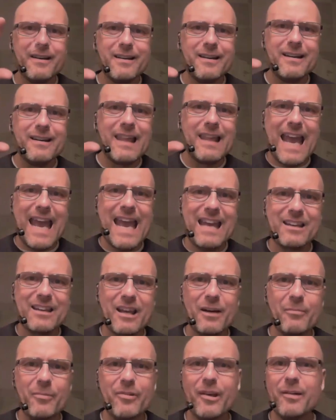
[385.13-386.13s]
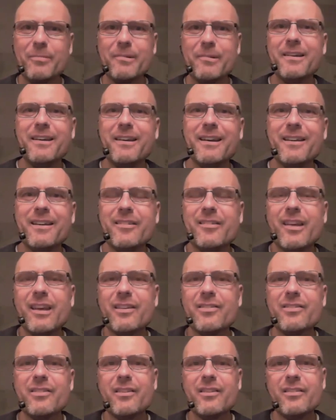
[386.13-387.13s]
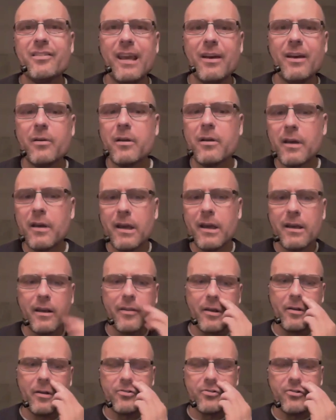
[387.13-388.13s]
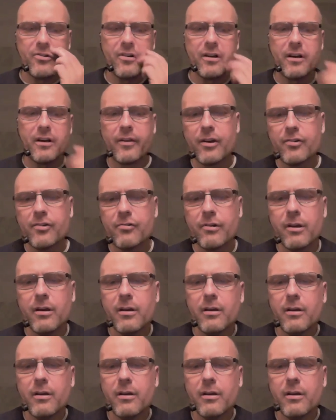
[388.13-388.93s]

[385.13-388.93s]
The hand comes up and takes down another culture, another country,